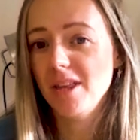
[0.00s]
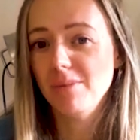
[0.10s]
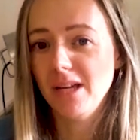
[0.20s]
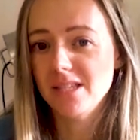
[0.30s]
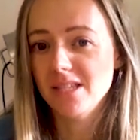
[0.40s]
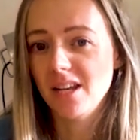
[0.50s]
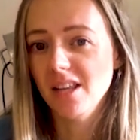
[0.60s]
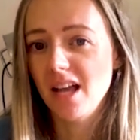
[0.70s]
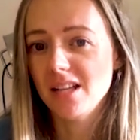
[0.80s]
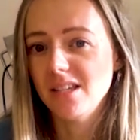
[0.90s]
place had a
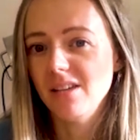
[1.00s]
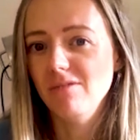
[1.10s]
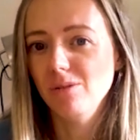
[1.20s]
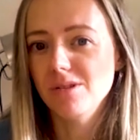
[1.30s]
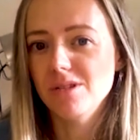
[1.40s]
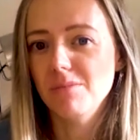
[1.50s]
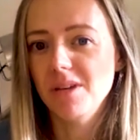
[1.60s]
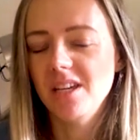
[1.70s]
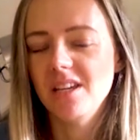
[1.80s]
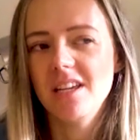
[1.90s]
lasting influence on
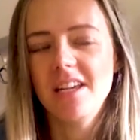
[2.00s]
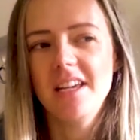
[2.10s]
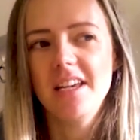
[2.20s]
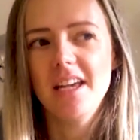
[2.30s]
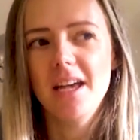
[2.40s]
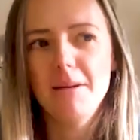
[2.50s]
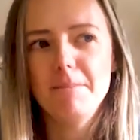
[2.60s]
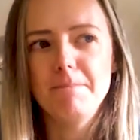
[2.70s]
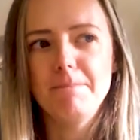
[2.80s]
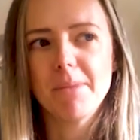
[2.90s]
me.
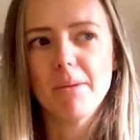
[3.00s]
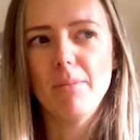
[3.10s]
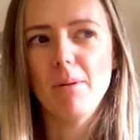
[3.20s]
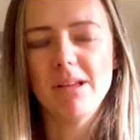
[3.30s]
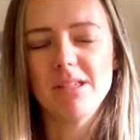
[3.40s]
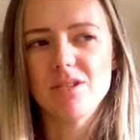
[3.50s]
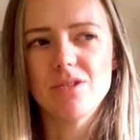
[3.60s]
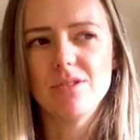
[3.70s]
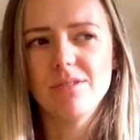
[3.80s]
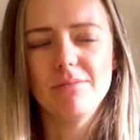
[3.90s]
Um, my mom has
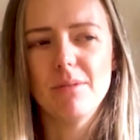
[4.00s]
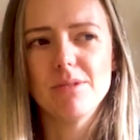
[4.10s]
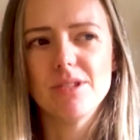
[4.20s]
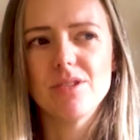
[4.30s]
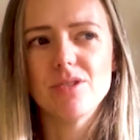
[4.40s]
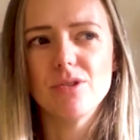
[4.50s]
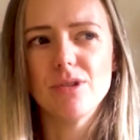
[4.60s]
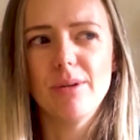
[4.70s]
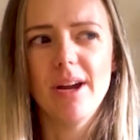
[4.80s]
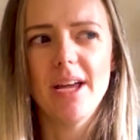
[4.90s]
a, remembers a story
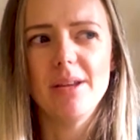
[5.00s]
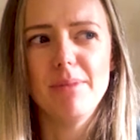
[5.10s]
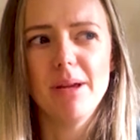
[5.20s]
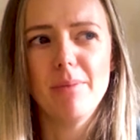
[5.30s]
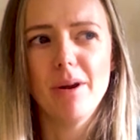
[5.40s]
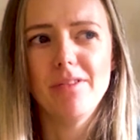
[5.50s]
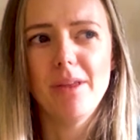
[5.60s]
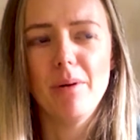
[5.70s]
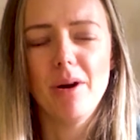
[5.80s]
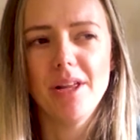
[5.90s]
where I had a big birthday
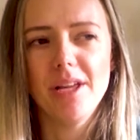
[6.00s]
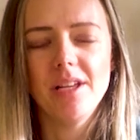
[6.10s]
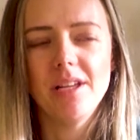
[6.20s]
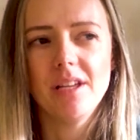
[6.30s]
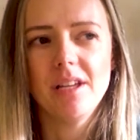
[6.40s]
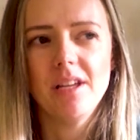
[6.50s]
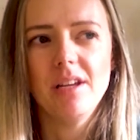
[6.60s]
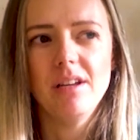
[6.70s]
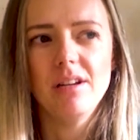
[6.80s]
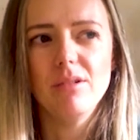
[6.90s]
party
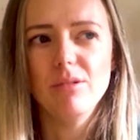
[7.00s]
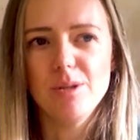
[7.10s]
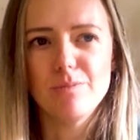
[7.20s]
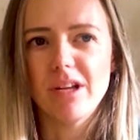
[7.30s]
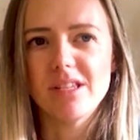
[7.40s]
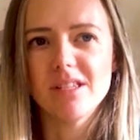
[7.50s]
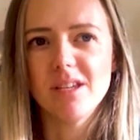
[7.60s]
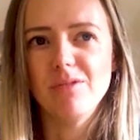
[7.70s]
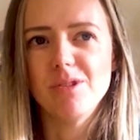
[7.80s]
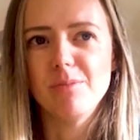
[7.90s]
all these presents
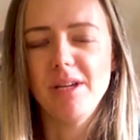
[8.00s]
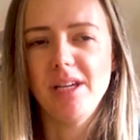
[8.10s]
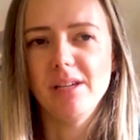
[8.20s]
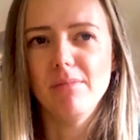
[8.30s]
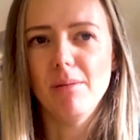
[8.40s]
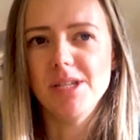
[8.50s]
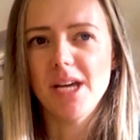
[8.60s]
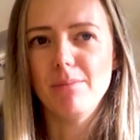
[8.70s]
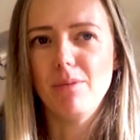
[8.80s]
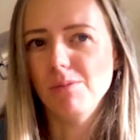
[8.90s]
given to me and Mum and
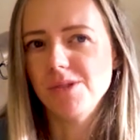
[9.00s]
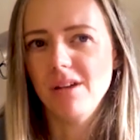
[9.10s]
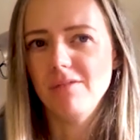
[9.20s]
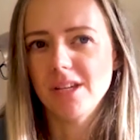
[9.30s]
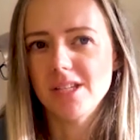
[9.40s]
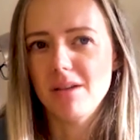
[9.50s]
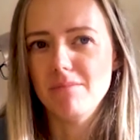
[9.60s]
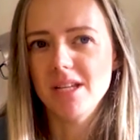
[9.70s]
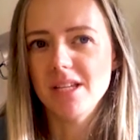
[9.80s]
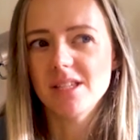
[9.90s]
dad popped out for like 10
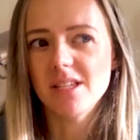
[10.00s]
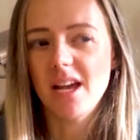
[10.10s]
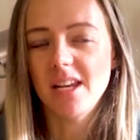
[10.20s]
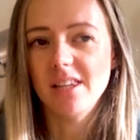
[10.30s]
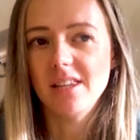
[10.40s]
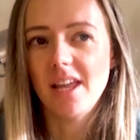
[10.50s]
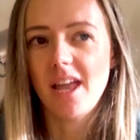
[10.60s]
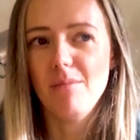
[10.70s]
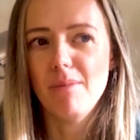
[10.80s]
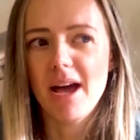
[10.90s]
minutes and they
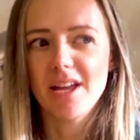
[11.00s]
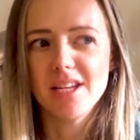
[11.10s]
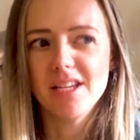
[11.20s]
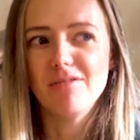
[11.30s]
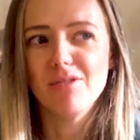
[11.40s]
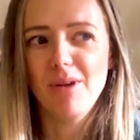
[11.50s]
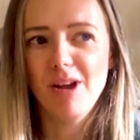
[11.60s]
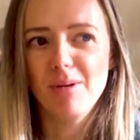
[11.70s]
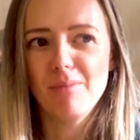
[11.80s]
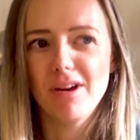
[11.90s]
came back and i'd given away
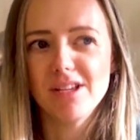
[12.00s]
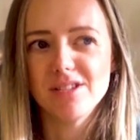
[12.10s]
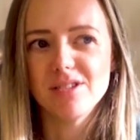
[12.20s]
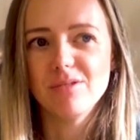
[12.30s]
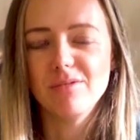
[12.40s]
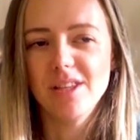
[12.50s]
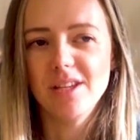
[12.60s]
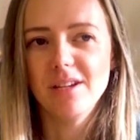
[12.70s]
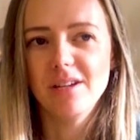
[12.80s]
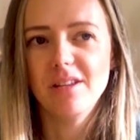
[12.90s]
all my presents over
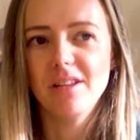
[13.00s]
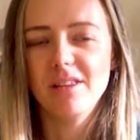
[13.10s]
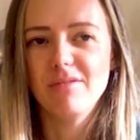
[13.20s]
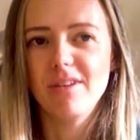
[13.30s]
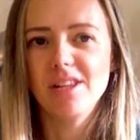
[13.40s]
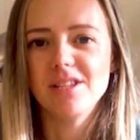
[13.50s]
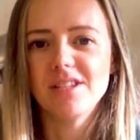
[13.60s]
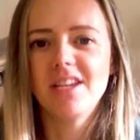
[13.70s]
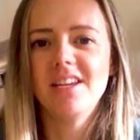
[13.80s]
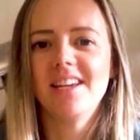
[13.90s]
the, the fence